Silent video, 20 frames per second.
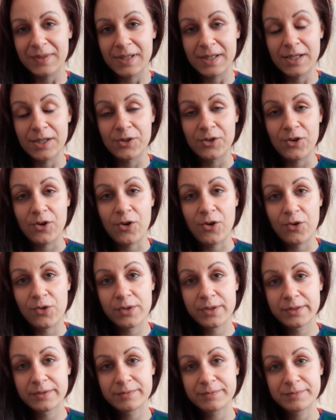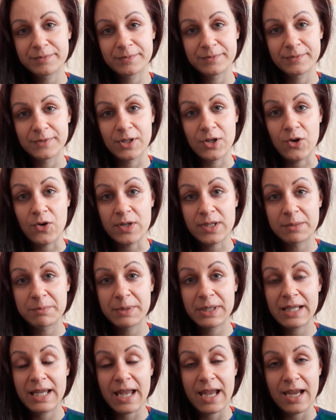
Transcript: your own cosmic